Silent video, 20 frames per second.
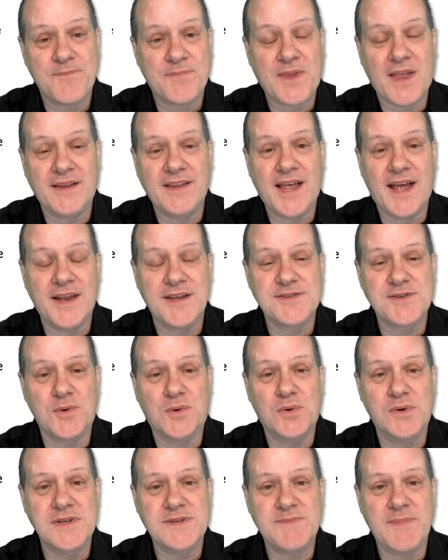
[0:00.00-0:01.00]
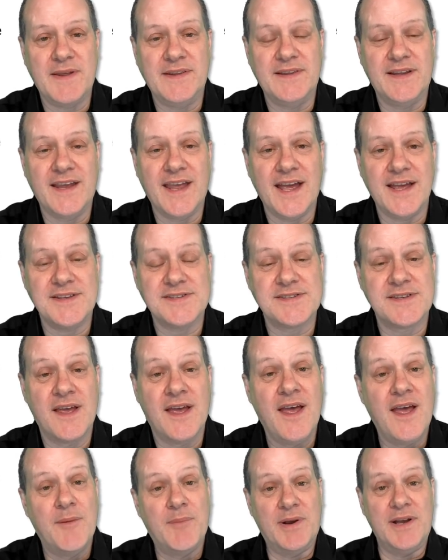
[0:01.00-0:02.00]
and that has always been the case.
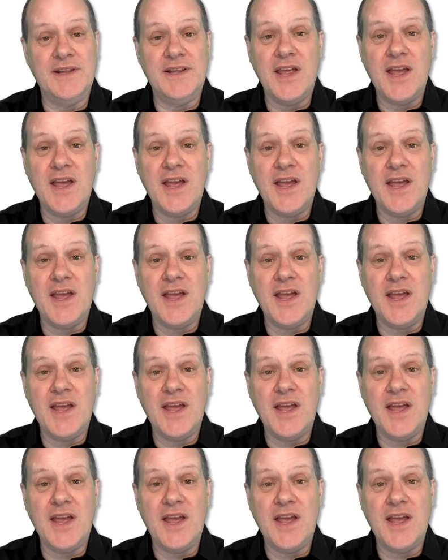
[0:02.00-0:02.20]
But in